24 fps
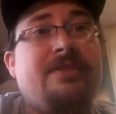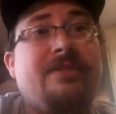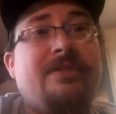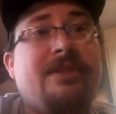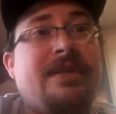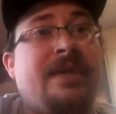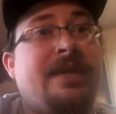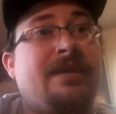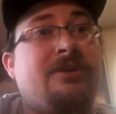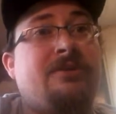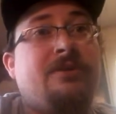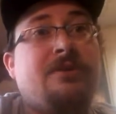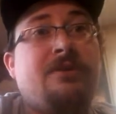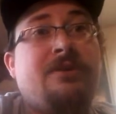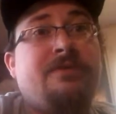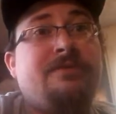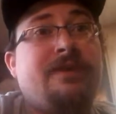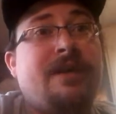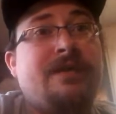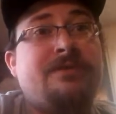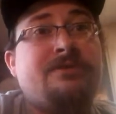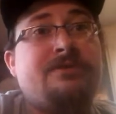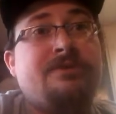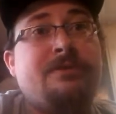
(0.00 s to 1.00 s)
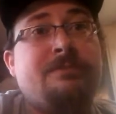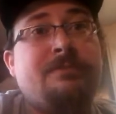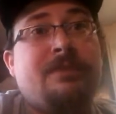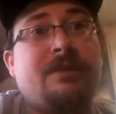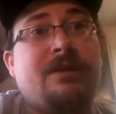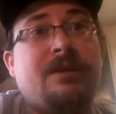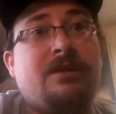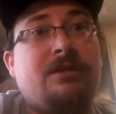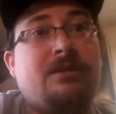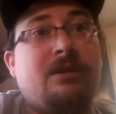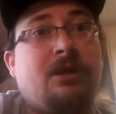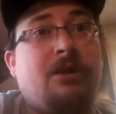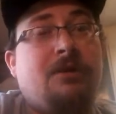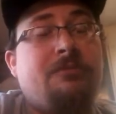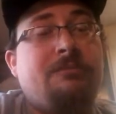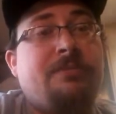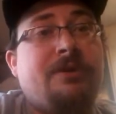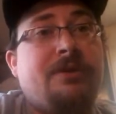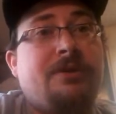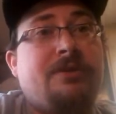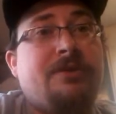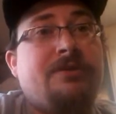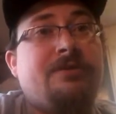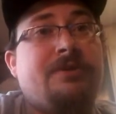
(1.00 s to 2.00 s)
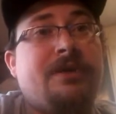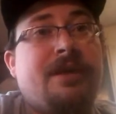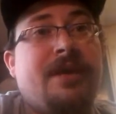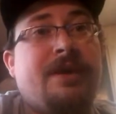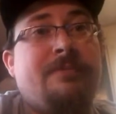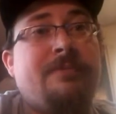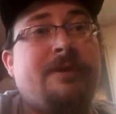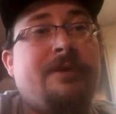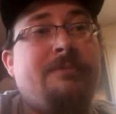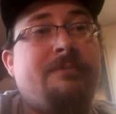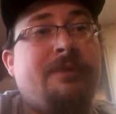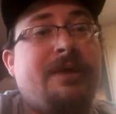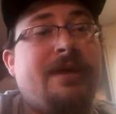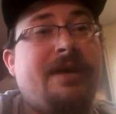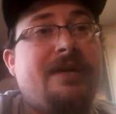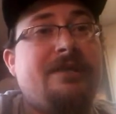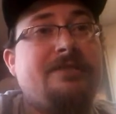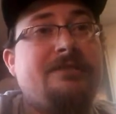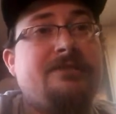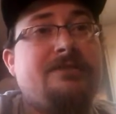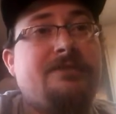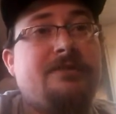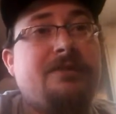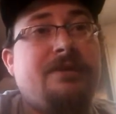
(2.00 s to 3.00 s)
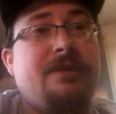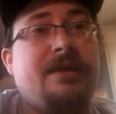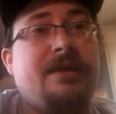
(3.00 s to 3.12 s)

it could have actually been a long period of time had passed,